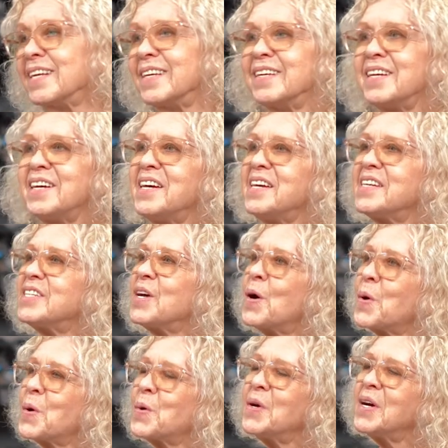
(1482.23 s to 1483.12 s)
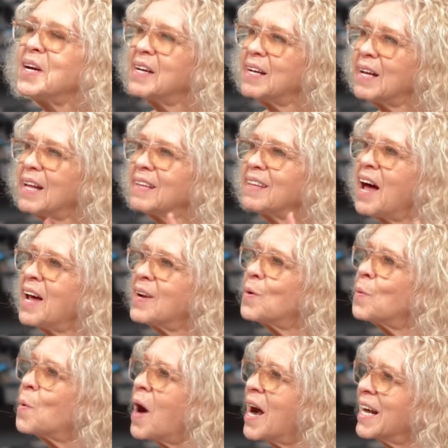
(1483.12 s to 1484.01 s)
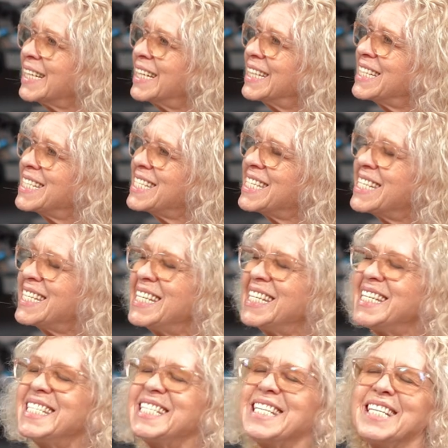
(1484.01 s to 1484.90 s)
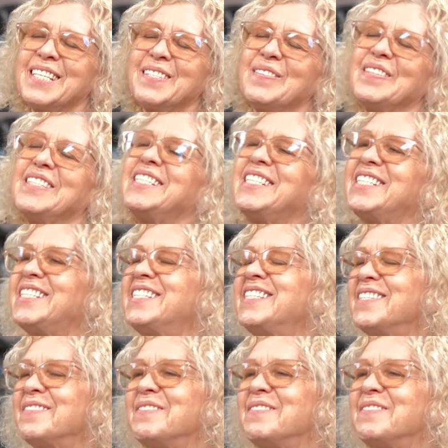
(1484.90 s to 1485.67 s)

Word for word: So a lot of walking cities, and it was it was